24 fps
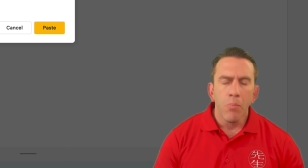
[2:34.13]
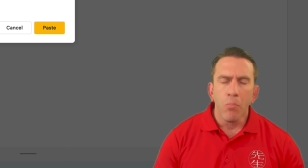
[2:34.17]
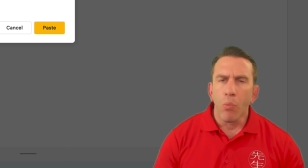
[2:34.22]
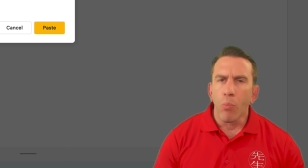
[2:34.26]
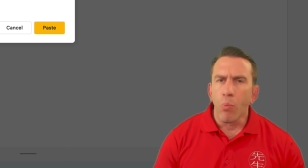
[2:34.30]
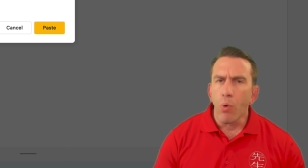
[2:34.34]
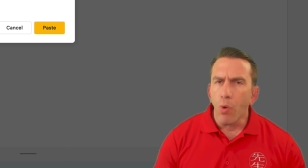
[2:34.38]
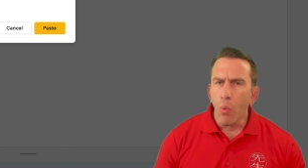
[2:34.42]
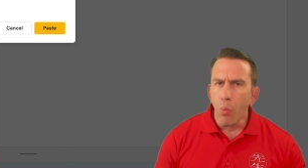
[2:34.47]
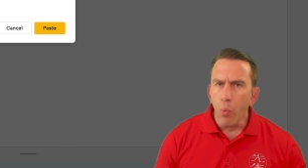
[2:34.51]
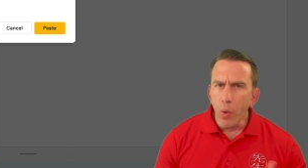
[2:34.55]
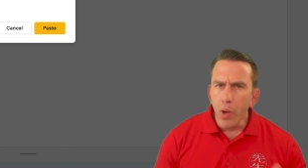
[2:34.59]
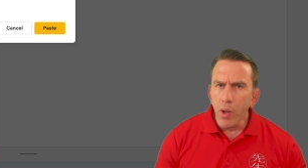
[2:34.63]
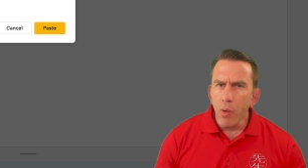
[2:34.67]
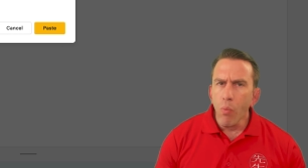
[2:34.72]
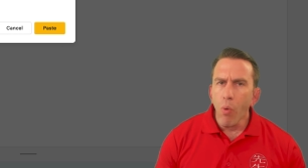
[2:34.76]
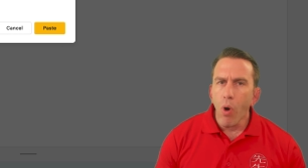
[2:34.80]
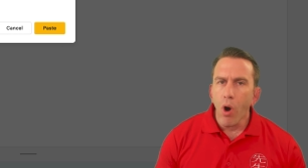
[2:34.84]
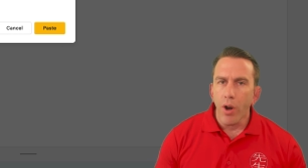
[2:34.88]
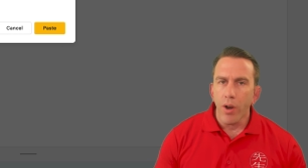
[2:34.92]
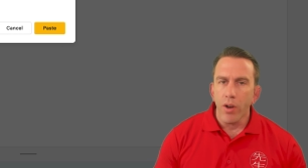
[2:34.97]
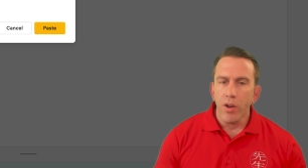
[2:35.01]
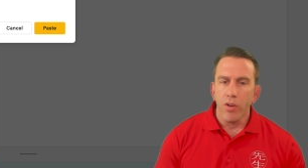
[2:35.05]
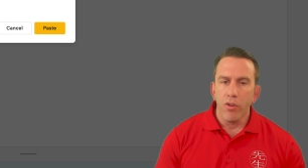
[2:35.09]
But what we
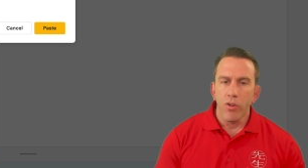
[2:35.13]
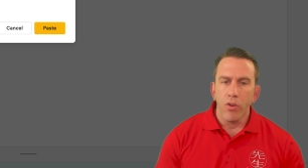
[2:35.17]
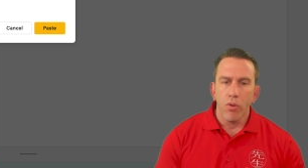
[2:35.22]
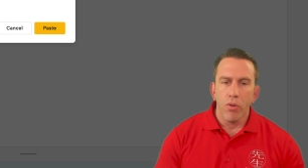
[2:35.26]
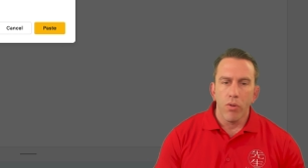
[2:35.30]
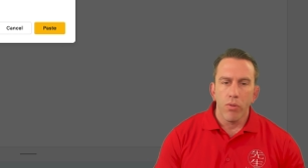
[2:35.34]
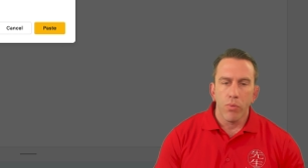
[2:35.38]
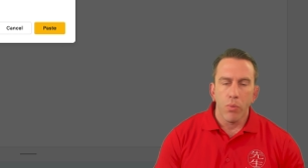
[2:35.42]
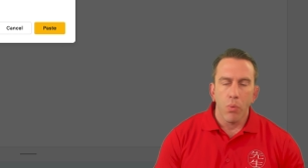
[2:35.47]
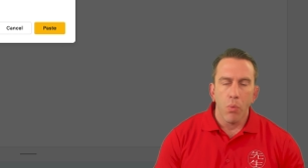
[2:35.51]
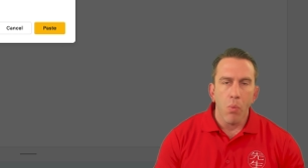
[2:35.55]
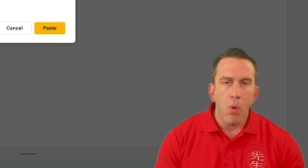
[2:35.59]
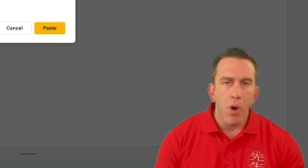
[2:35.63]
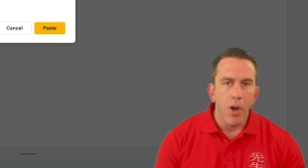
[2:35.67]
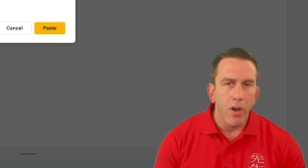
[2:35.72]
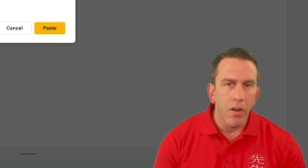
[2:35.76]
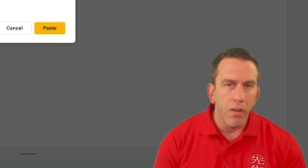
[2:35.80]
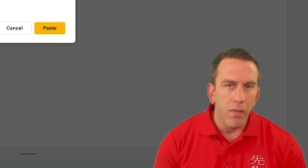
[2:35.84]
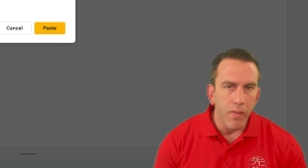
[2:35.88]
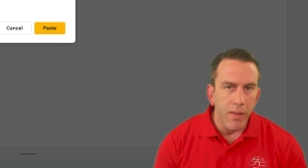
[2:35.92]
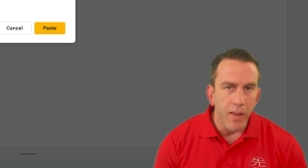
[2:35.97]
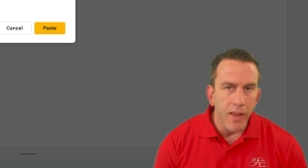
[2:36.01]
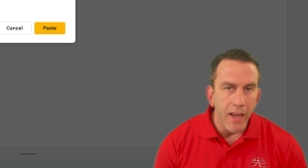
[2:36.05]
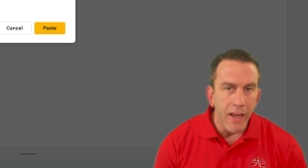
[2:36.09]
want to do is we want to
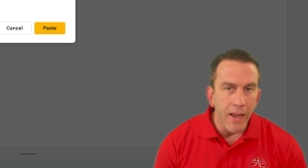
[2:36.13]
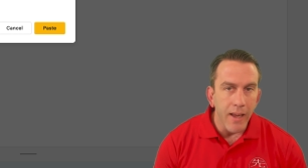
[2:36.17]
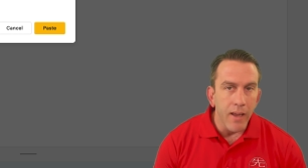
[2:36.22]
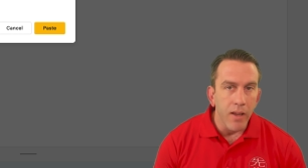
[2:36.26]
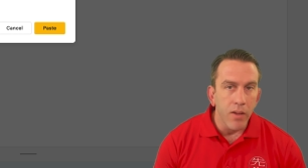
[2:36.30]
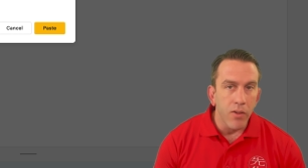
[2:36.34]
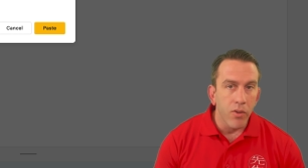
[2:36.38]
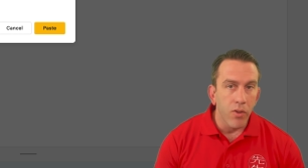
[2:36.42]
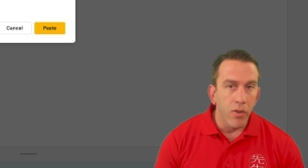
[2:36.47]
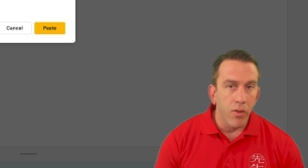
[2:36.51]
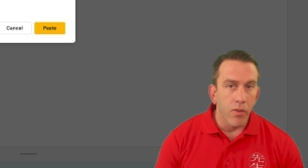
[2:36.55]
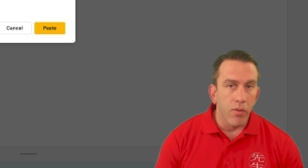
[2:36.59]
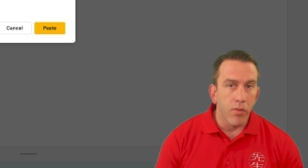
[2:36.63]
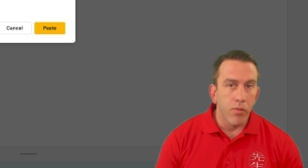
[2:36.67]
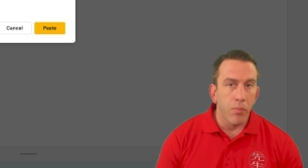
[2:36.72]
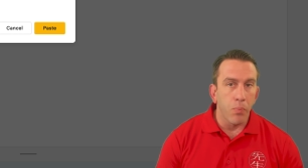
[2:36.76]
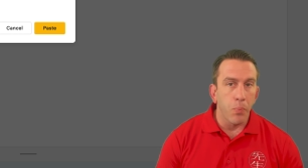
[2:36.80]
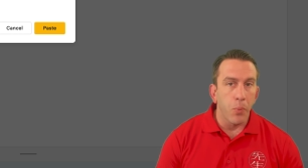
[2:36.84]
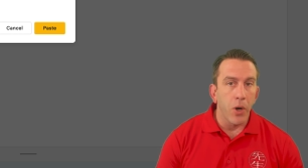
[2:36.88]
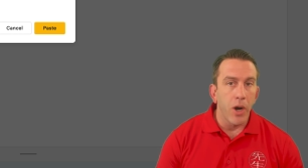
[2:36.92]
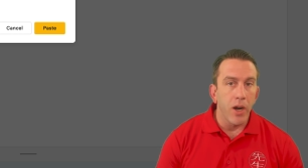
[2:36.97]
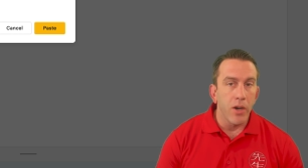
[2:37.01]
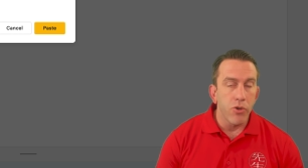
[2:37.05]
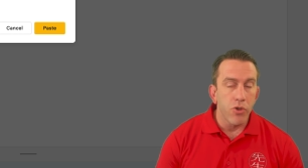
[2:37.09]
link it to the
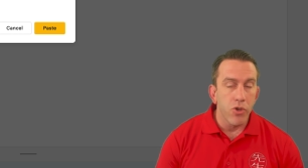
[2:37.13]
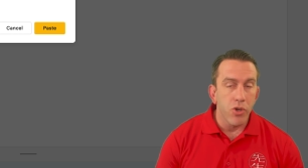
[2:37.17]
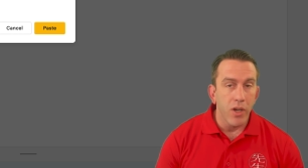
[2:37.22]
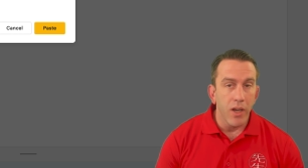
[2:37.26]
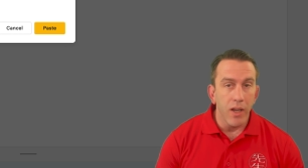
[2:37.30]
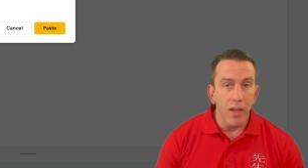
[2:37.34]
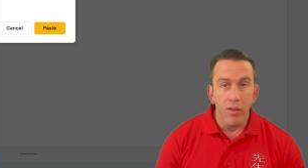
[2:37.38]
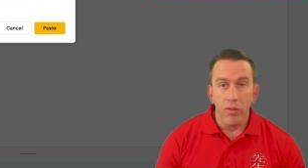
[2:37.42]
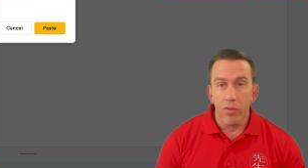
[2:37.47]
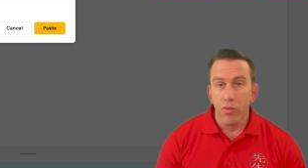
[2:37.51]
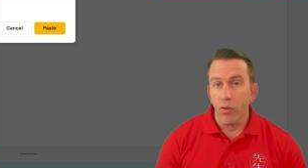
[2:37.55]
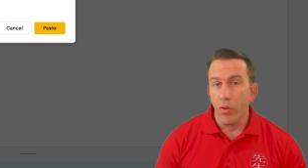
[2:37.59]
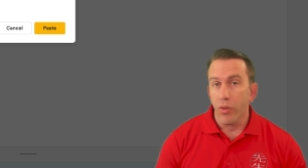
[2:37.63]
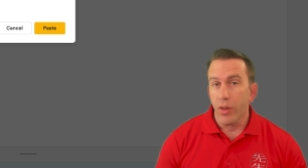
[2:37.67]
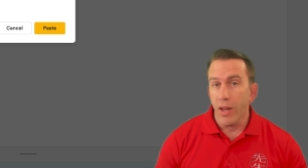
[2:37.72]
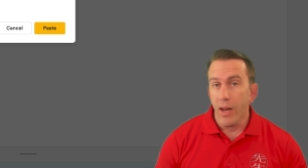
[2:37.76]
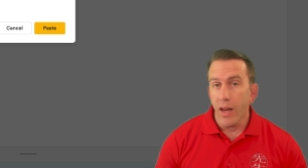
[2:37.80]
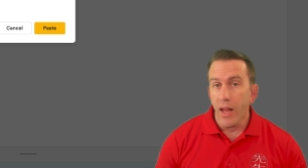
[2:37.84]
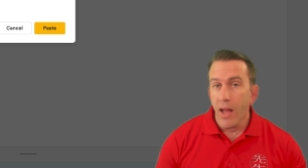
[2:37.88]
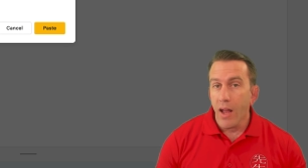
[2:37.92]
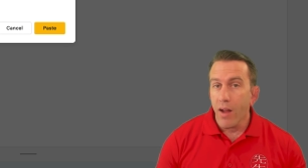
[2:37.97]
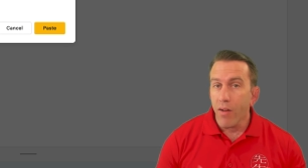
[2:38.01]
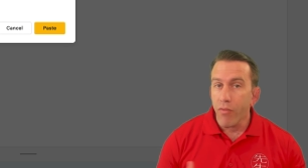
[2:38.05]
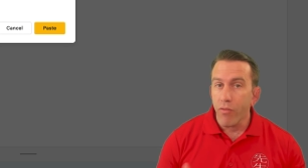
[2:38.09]
spreadsheet so
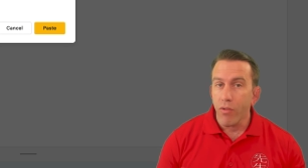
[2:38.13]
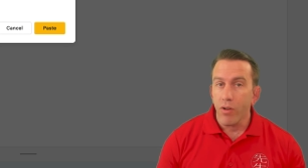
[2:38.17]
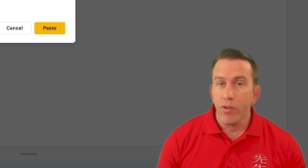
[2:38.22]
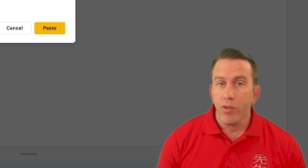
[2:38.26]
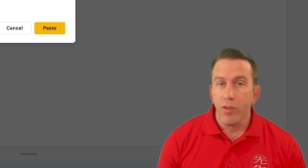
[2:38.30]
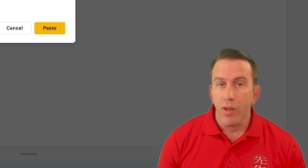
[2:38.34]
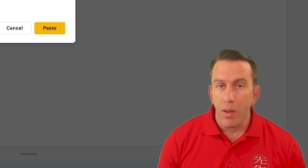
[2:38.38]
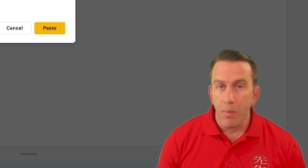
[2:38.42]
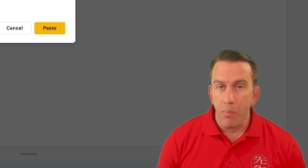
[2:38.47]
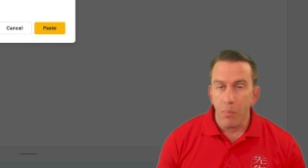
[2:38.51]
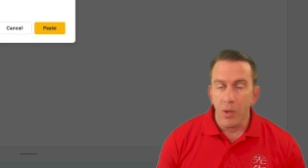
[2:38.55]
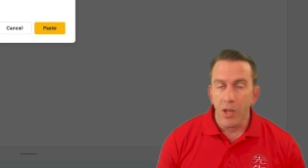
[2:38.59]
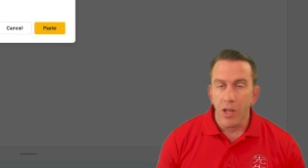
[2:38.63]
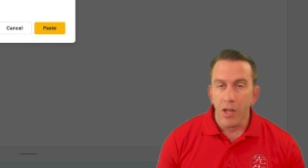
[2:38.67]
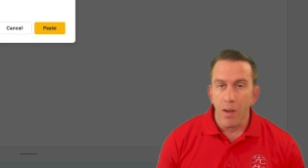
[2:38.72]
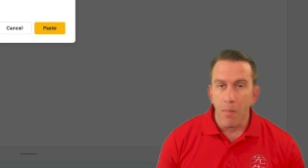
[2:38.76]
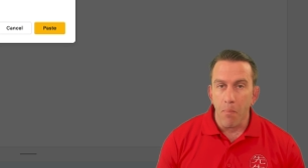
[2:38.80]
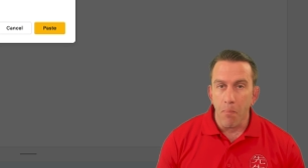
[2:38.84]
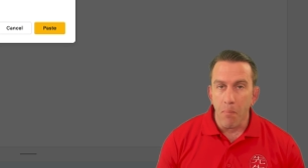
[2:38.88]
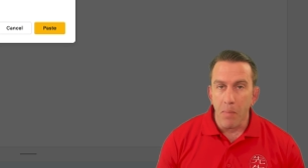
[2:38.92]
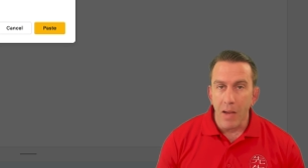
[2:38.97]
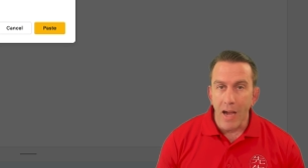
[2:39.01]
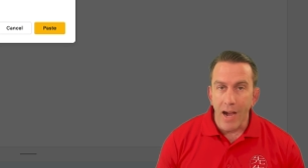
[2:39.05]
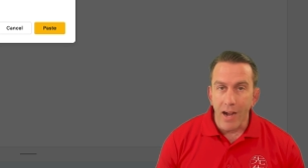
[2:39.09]
that every time we
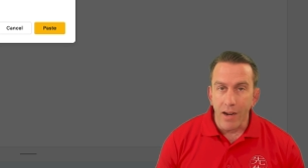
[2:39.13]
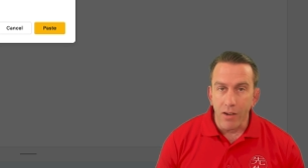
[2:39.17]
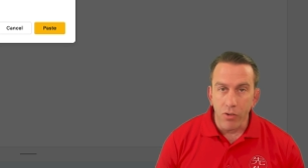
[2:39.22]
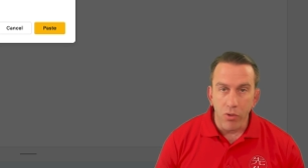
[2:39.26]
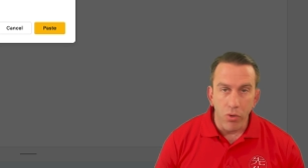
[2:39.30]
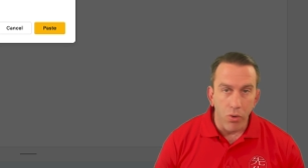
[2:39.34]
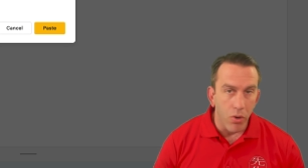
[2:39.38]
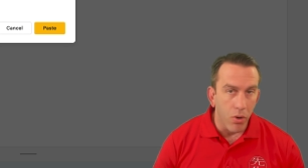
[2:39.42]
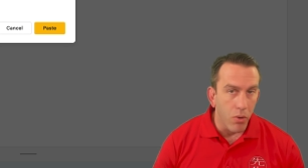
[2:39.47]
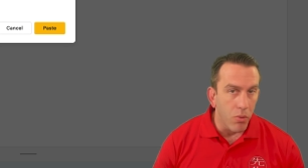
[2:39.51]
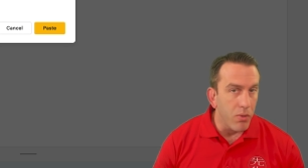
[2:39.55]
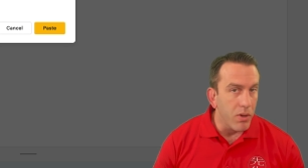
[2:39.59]
come back to it,